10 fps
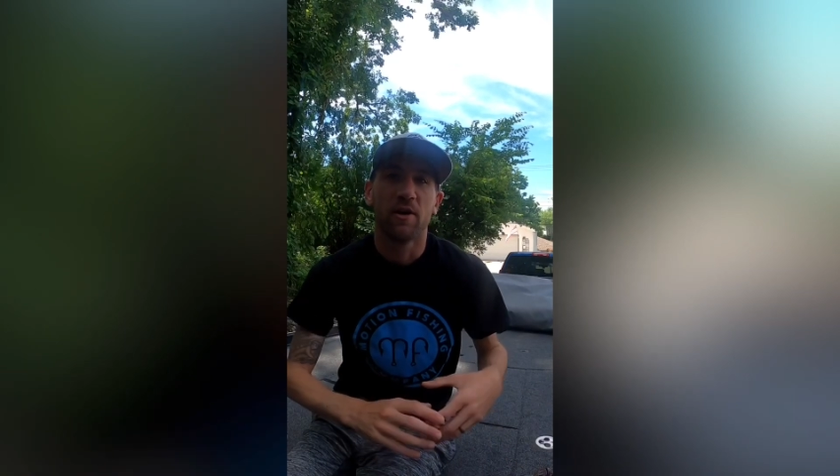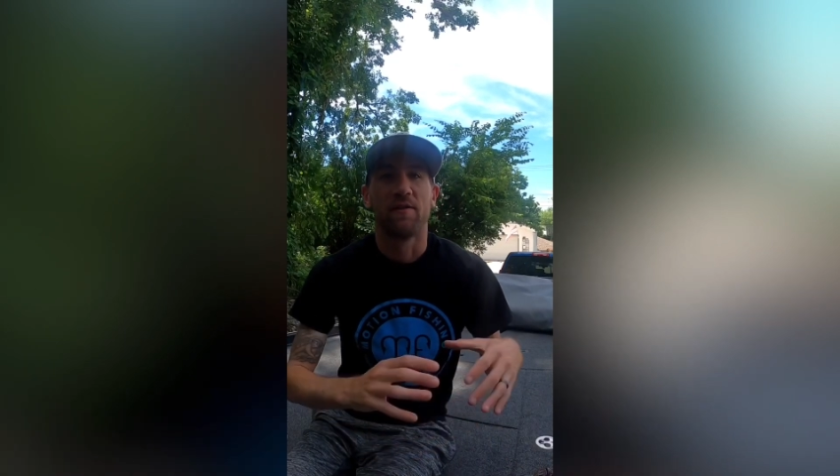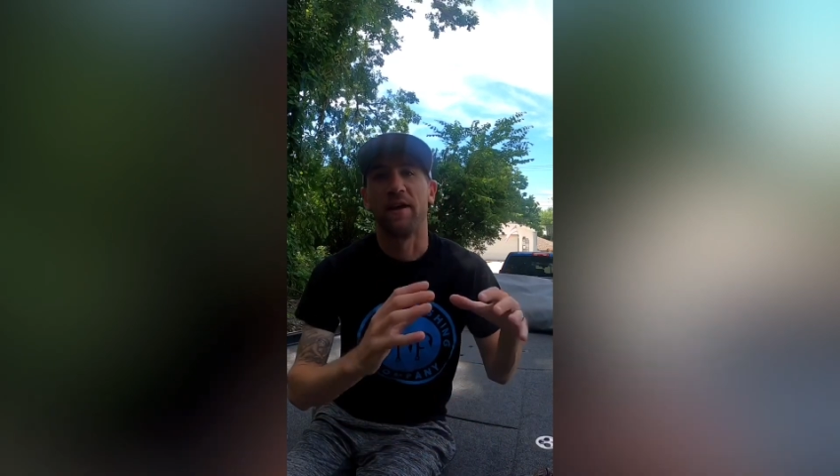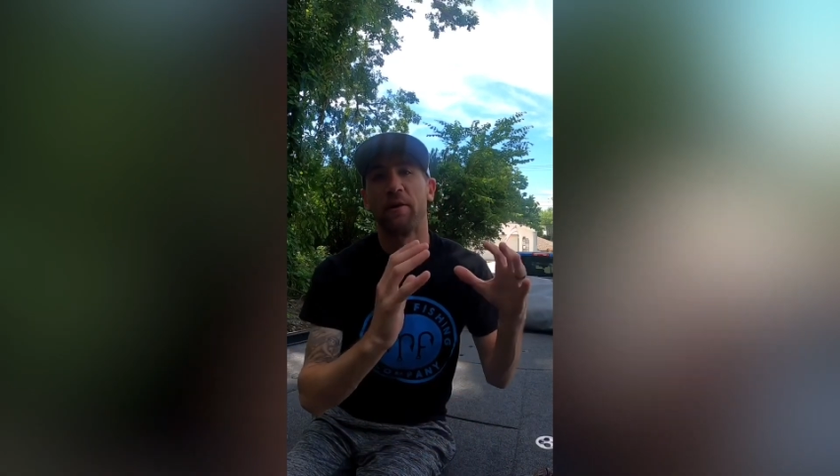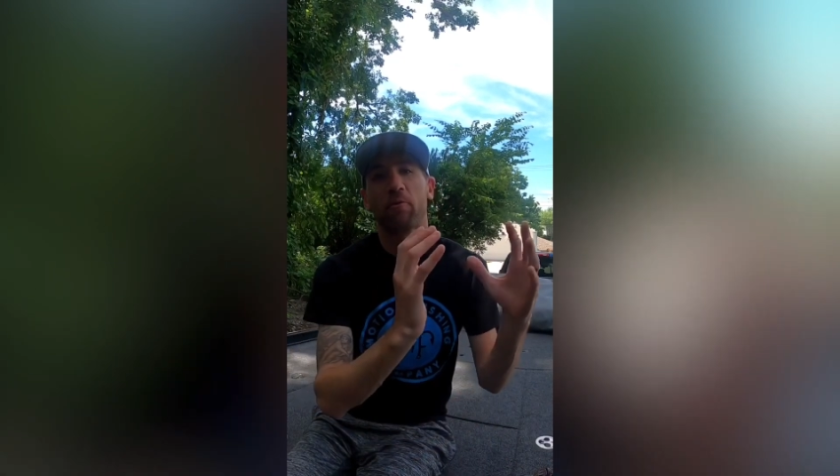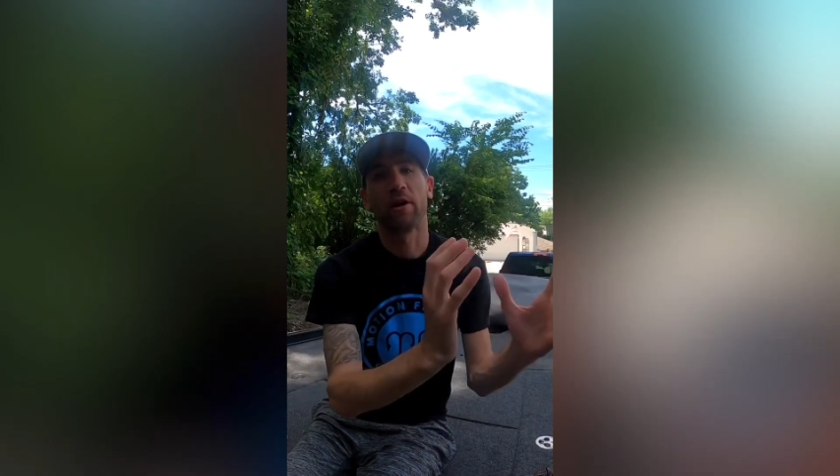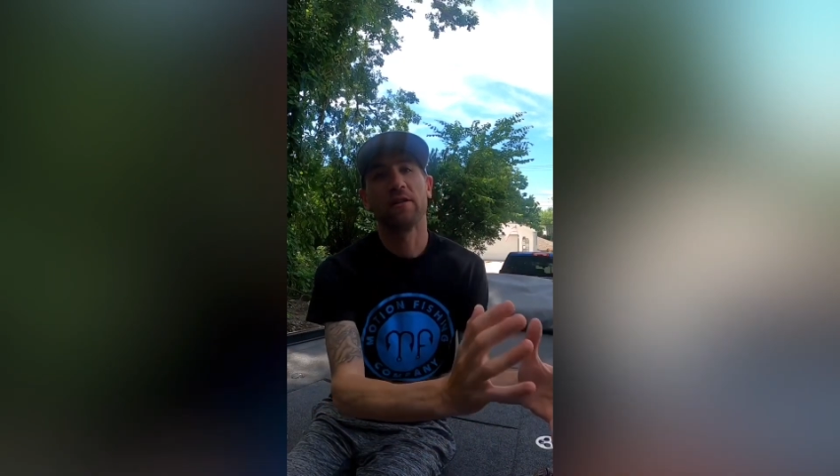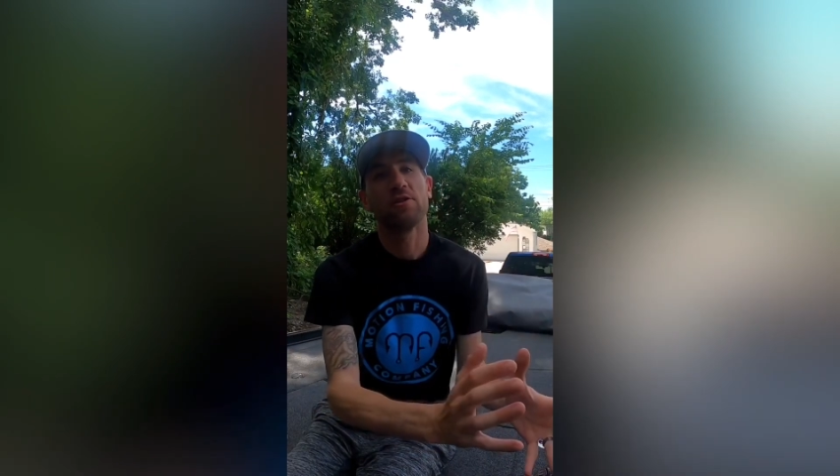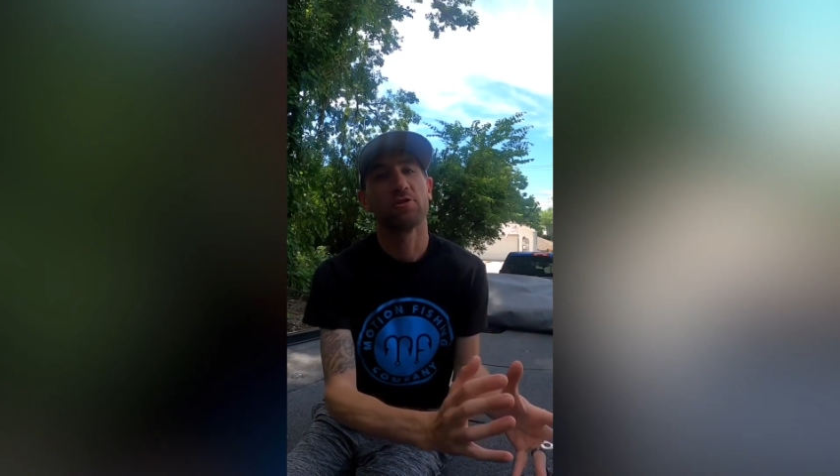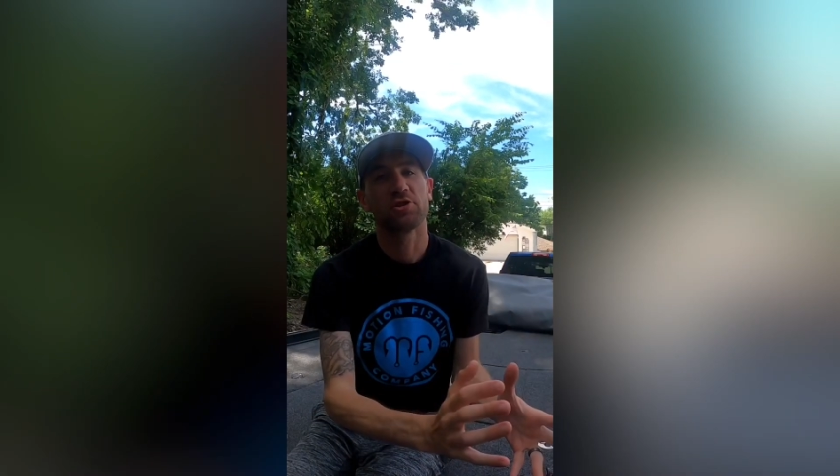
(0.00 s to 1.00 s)
They were
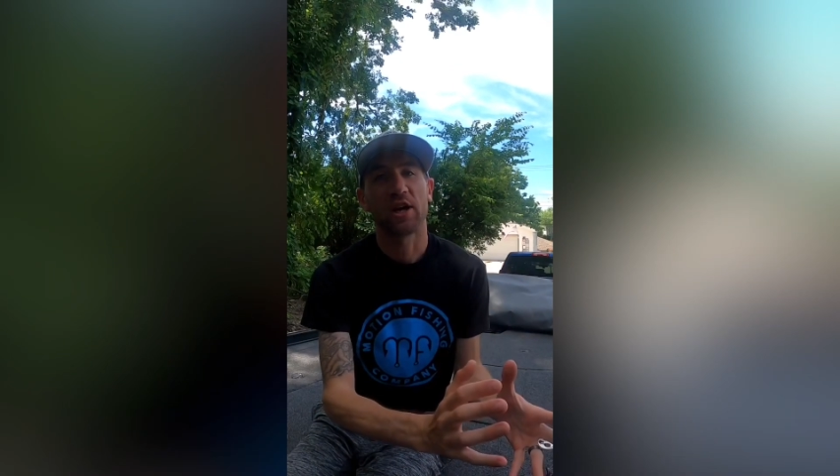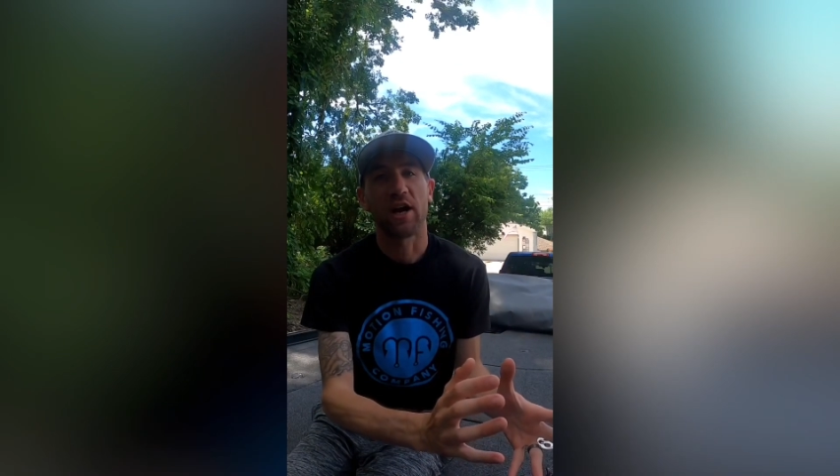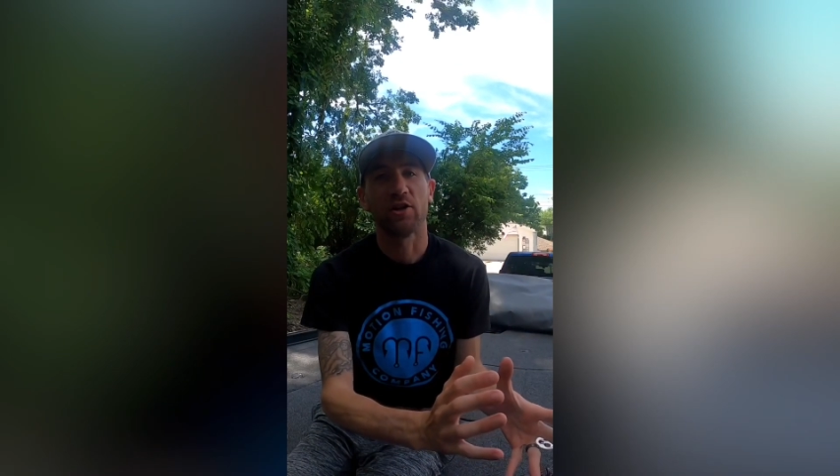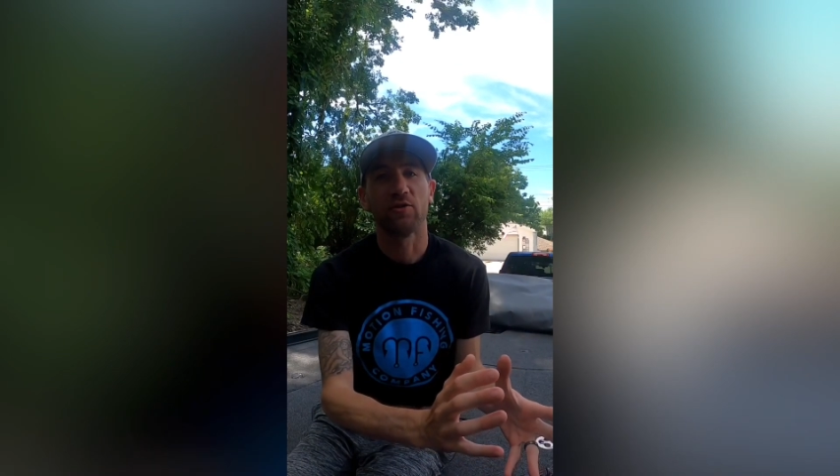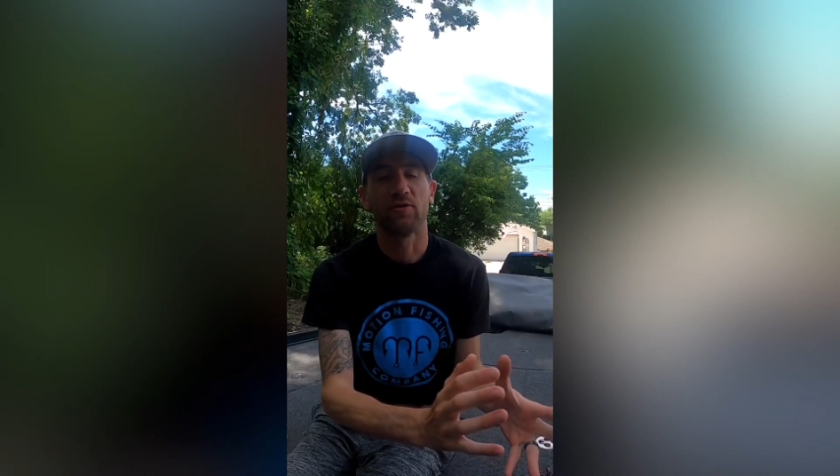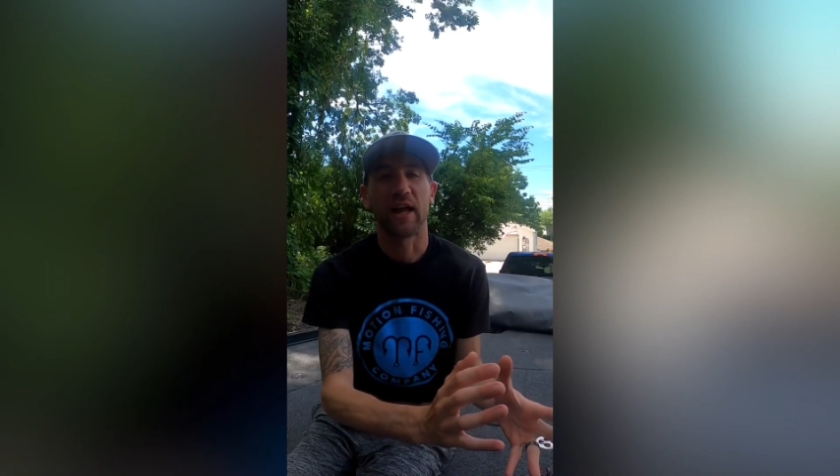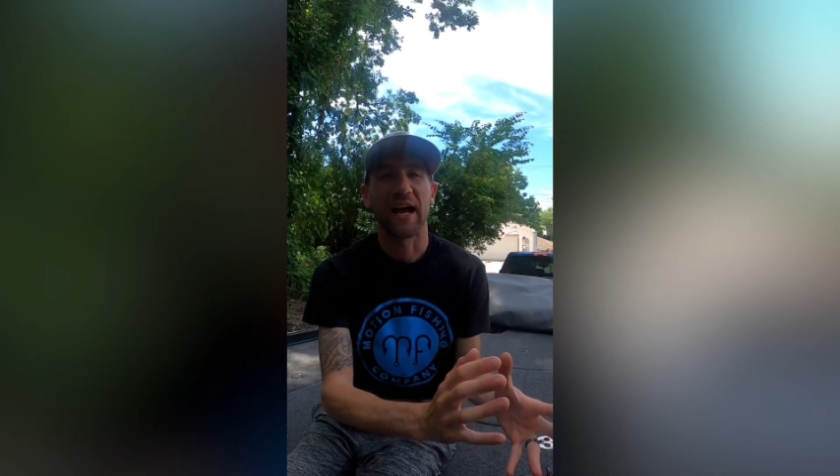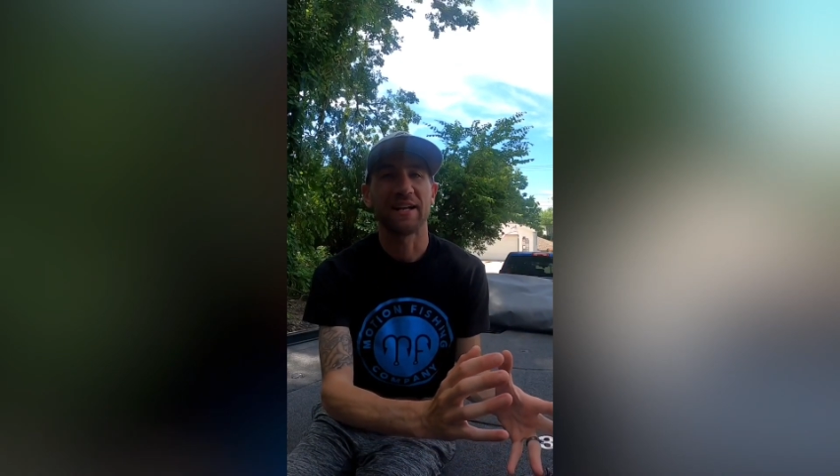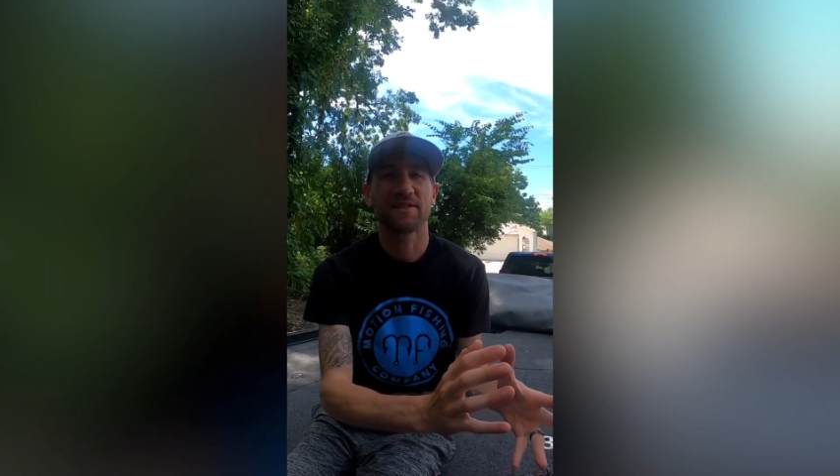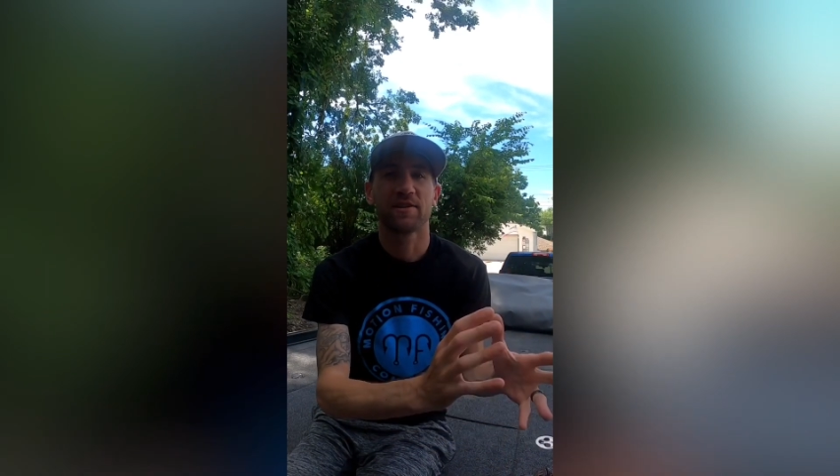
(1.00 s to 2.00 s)
in those shallow
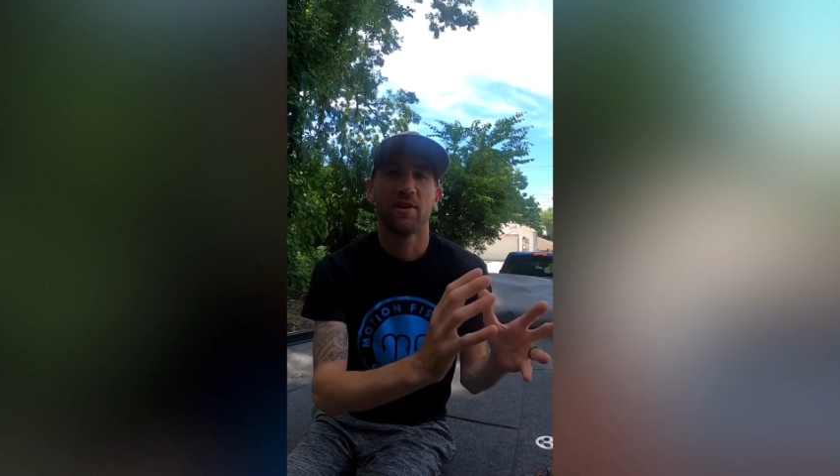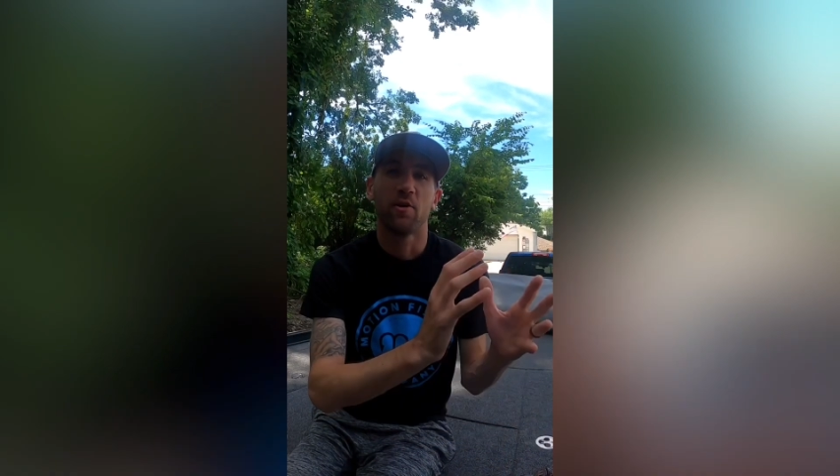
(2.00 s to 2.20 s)
flats.